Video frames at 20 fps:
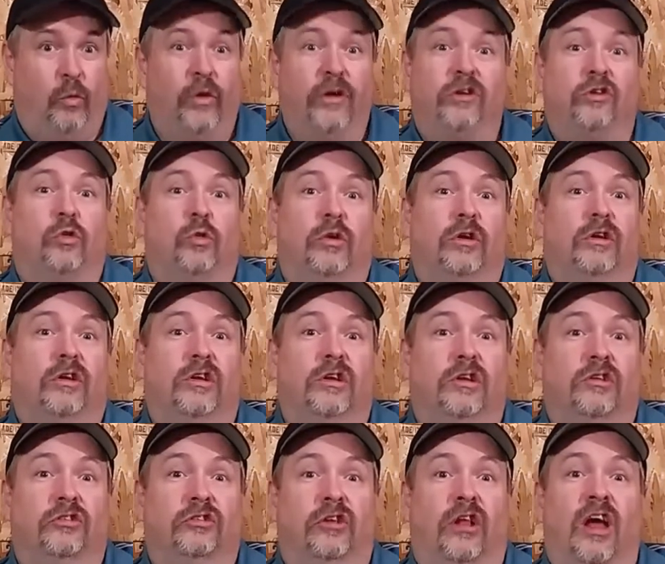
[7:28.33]
which
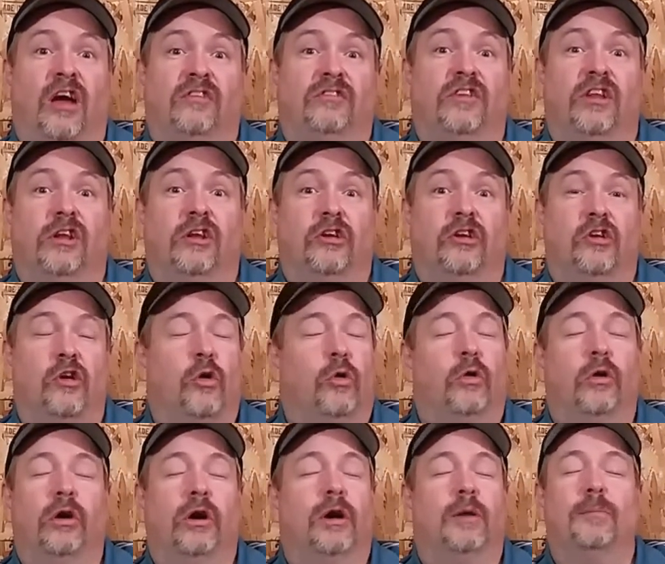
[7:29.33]
was loved and
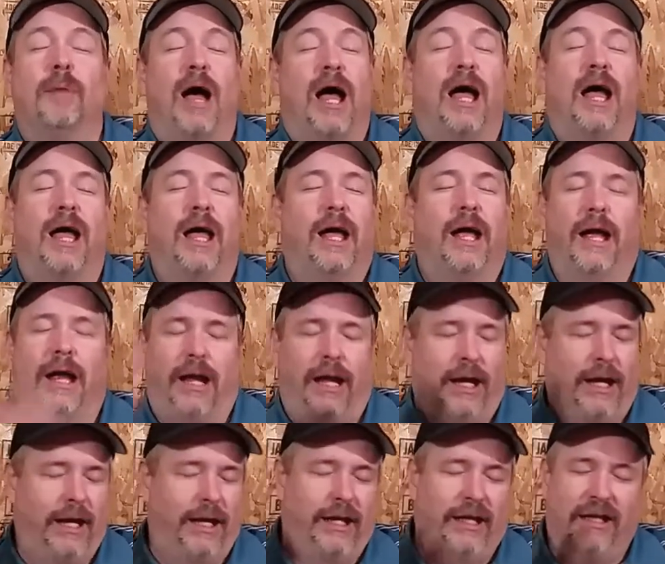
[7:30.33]
adored by
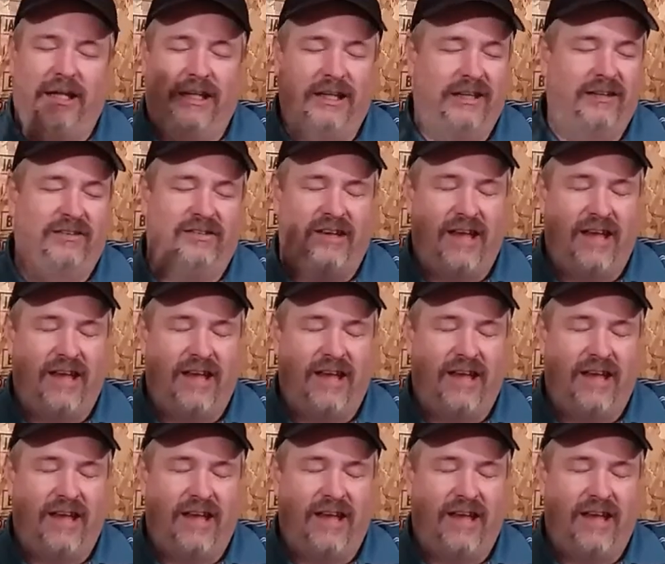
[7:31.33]
at least